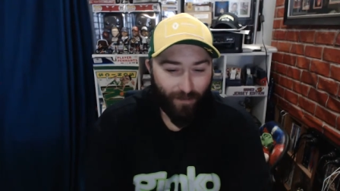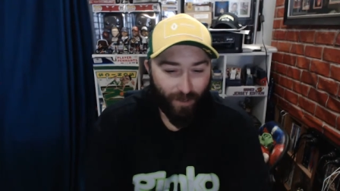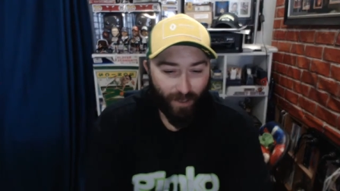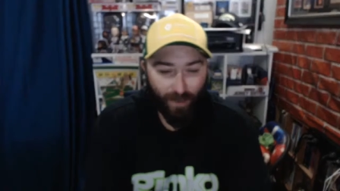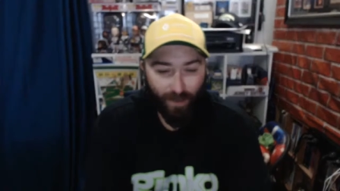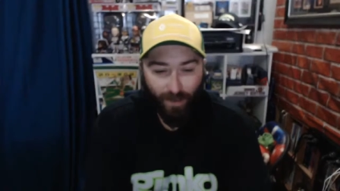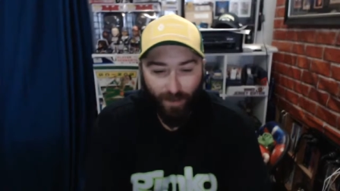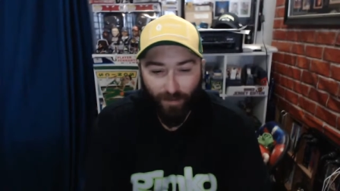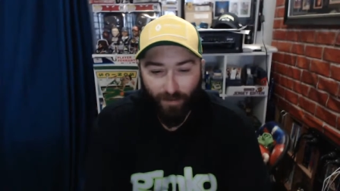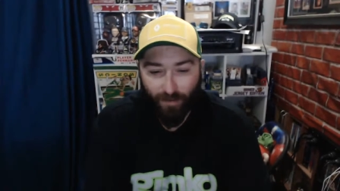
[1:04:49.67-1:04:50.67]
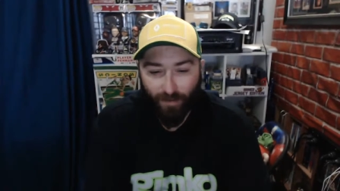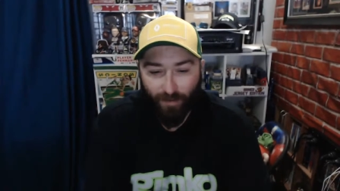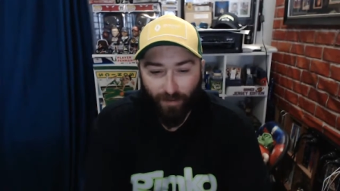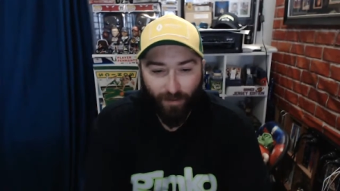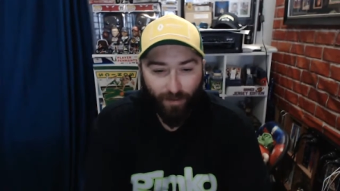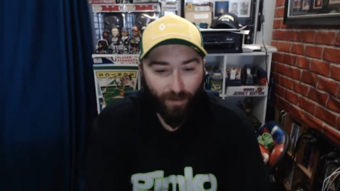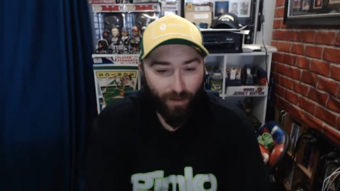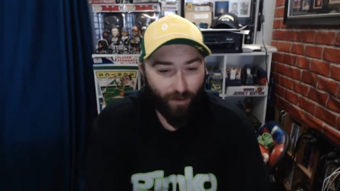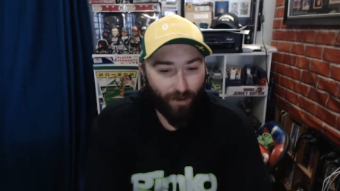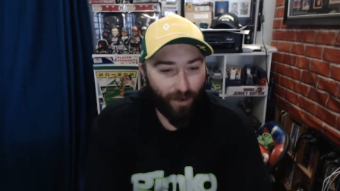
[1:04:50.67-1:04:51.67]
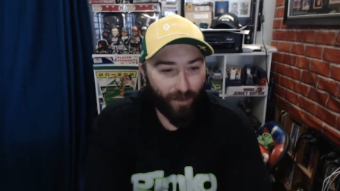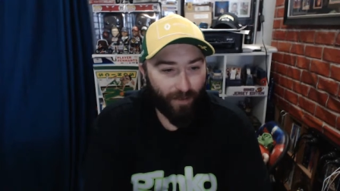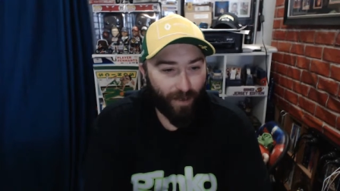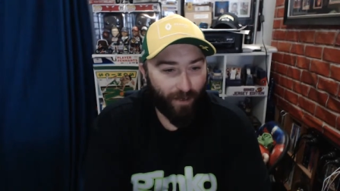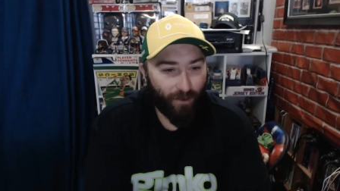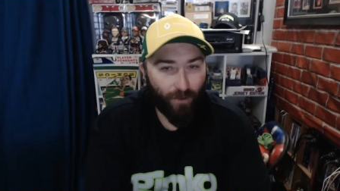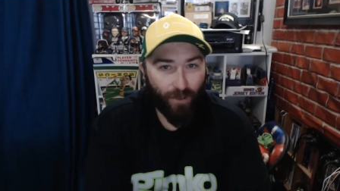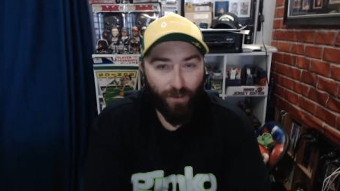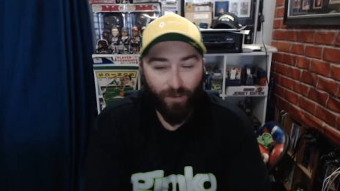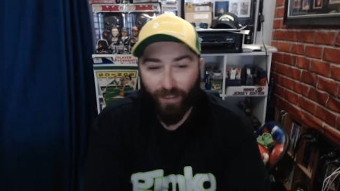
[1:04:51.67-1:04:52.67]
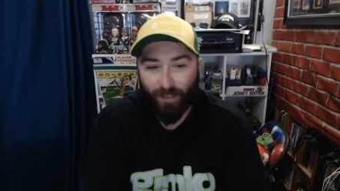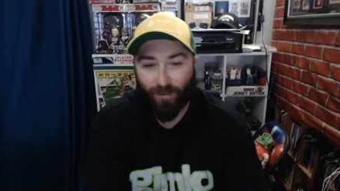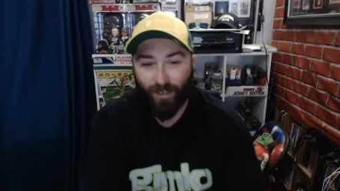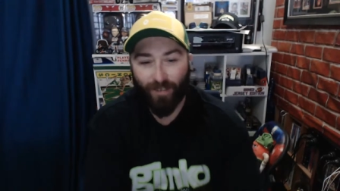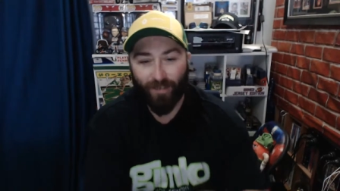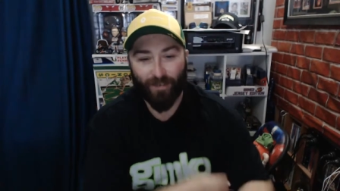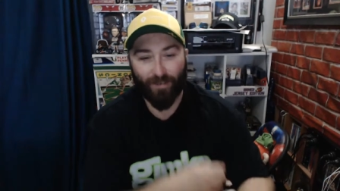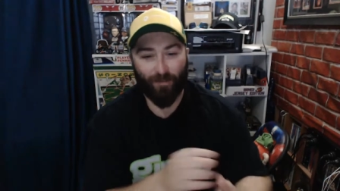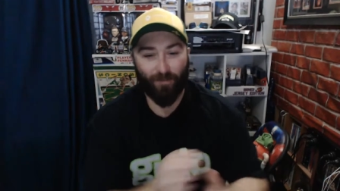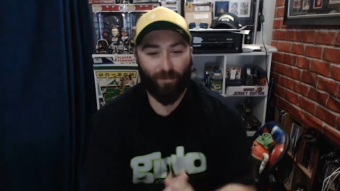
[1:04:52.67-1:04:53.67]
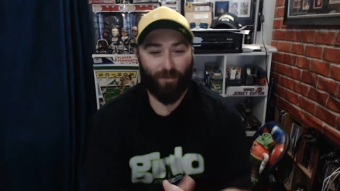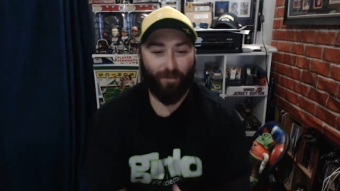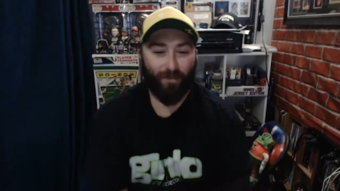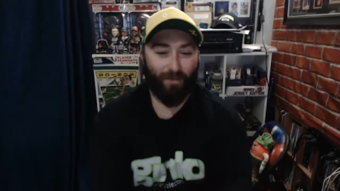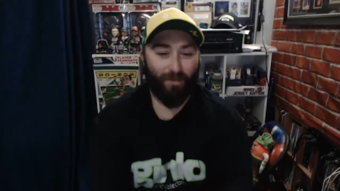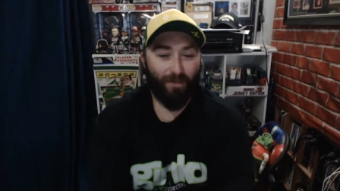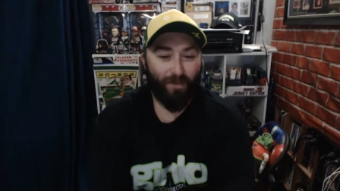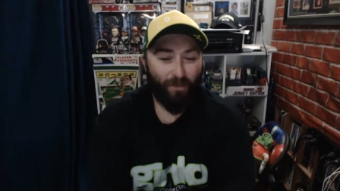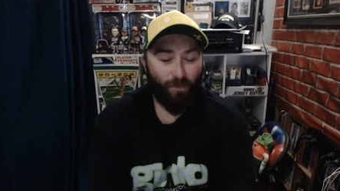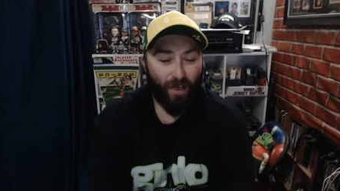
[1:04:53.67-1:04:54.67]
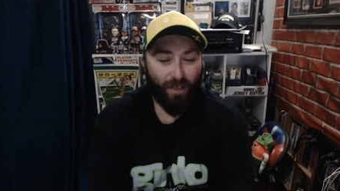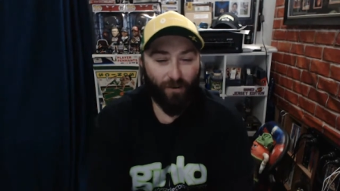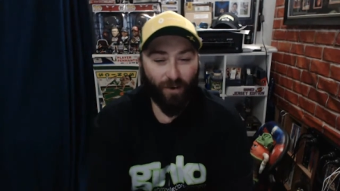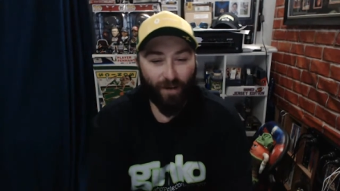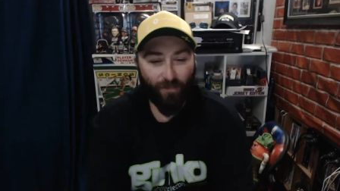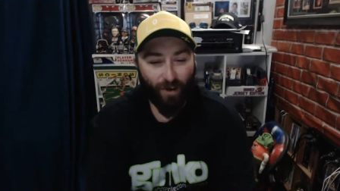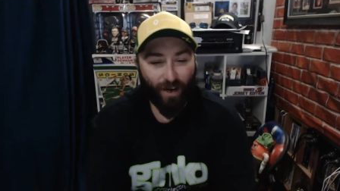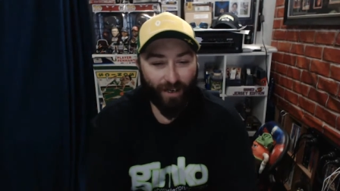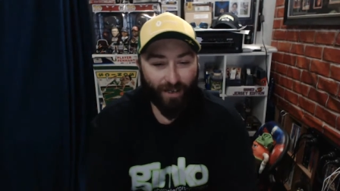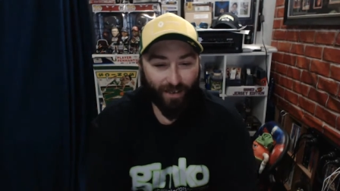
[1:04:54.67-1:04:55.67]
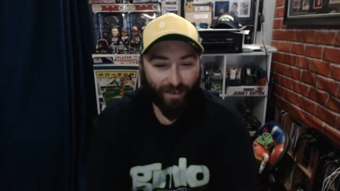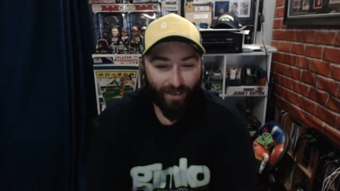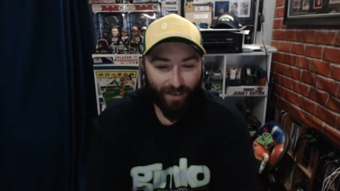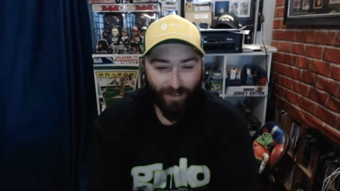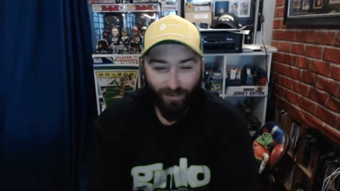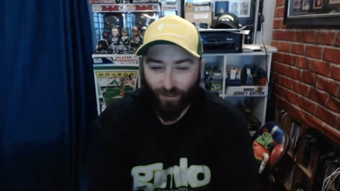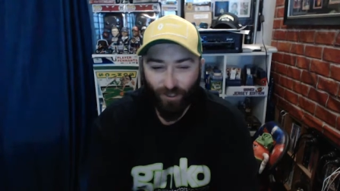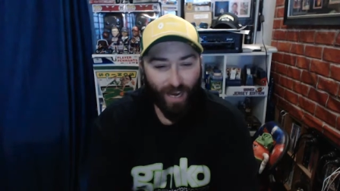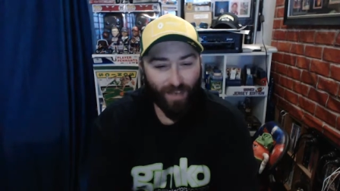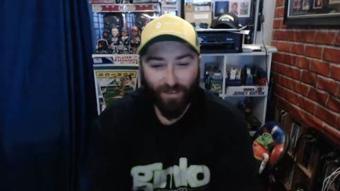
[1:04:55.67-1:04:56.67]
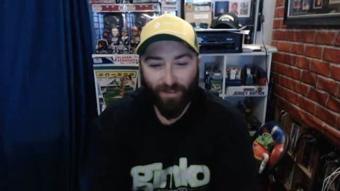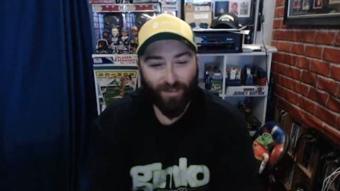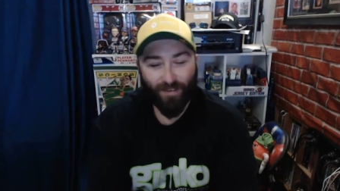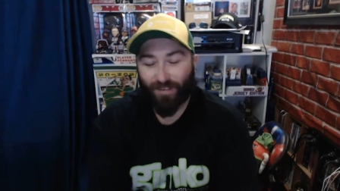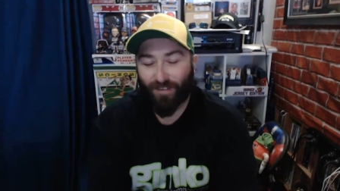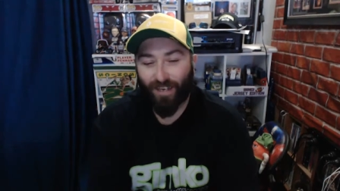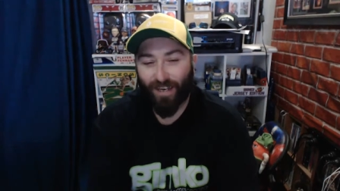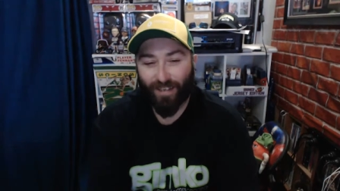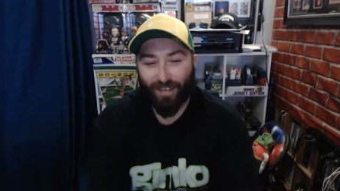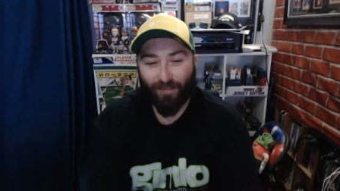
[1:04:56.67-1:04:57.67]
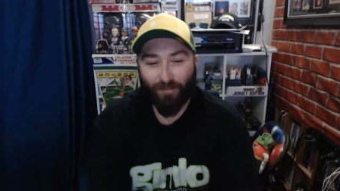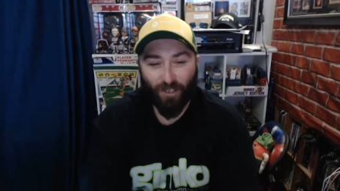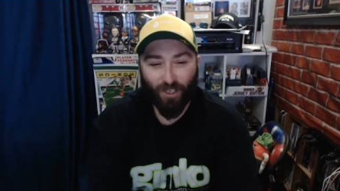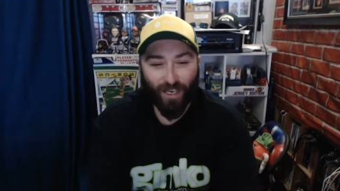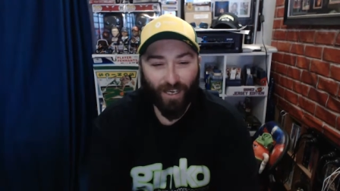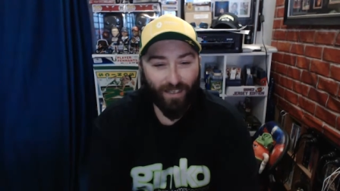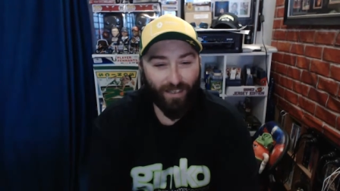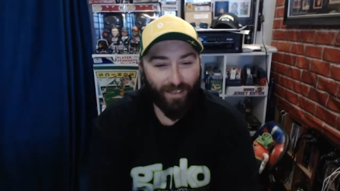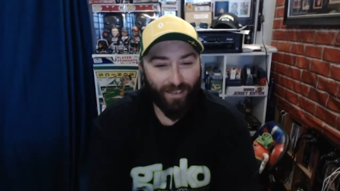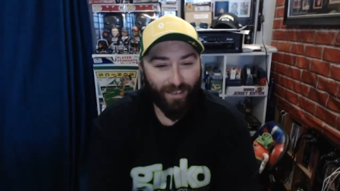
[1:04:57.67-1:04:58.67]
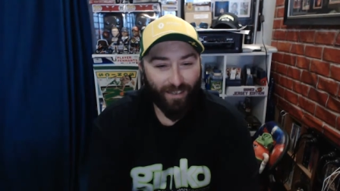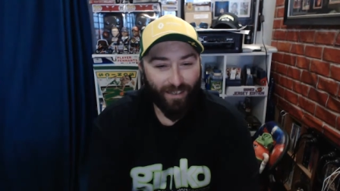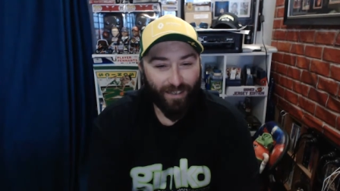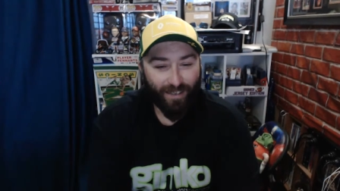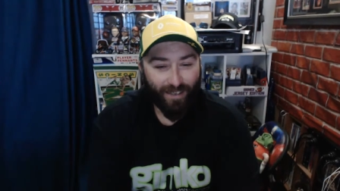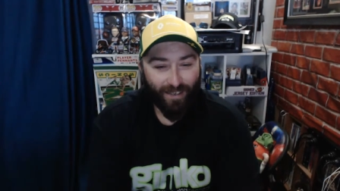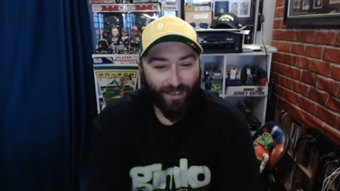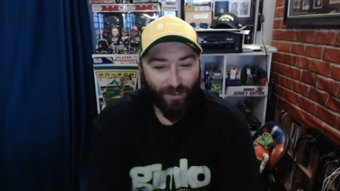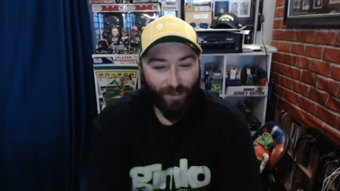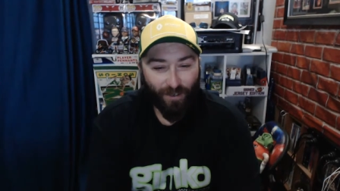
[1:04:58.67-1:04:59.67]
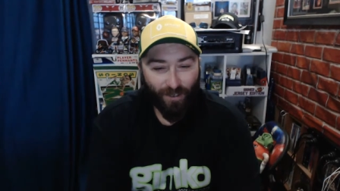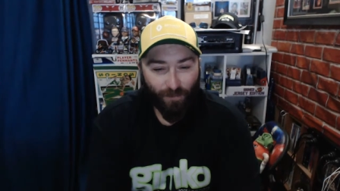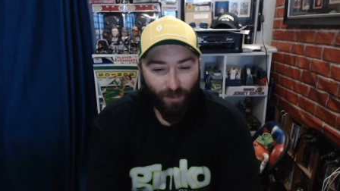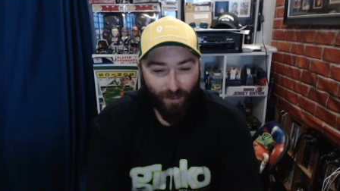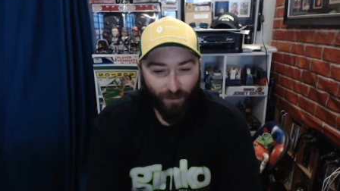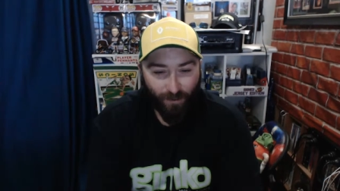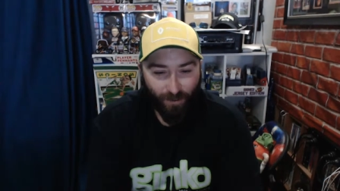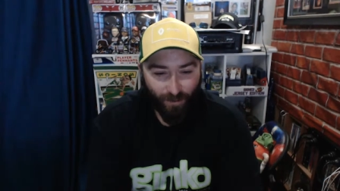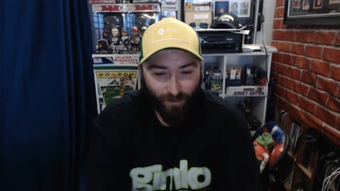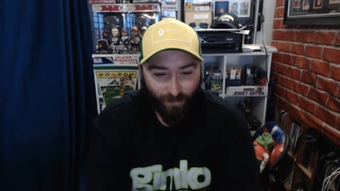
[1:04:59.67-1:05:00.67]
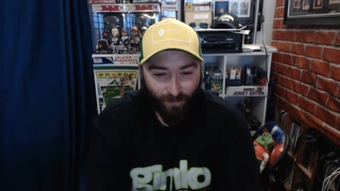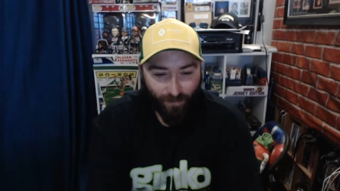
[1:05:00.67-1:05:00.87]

But yeah. Alright, thank you all anyway. It's been a great break. Chat, chat, love the chat. These guys have been awesome.